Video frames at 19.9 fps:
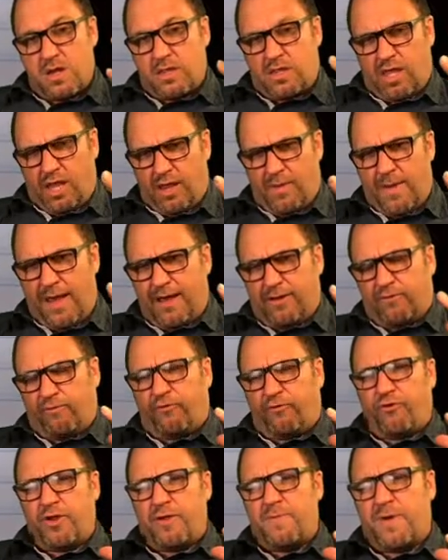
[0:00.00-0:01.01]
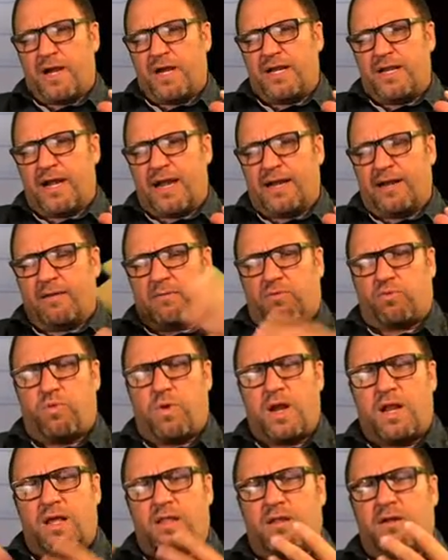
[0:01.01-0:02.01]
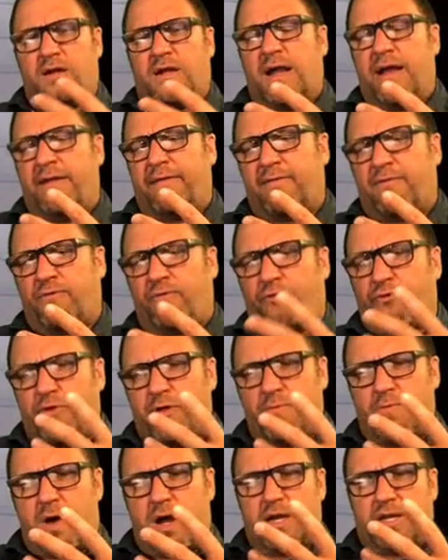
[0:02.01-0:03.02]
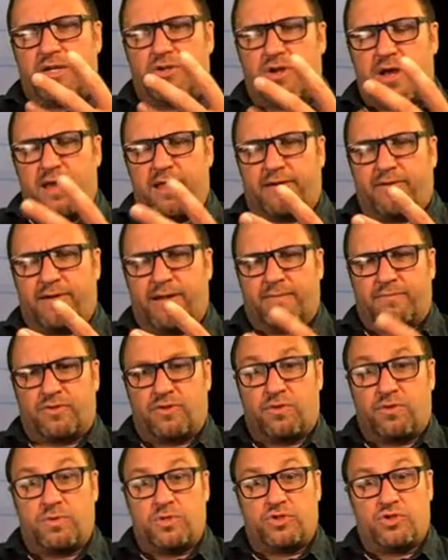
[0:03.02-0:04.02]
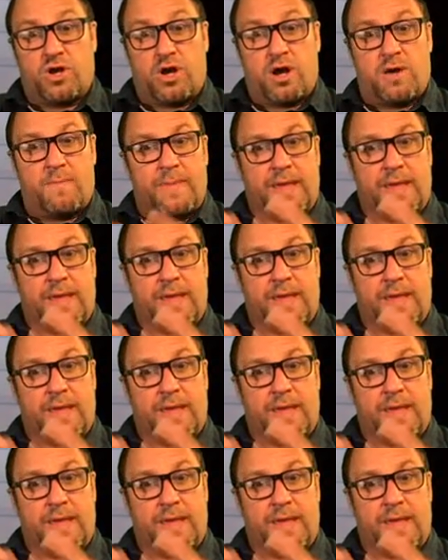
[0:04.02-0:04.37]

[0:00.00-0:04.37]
Think about free body diagrams. What other kinds of free body diagrams could we draw?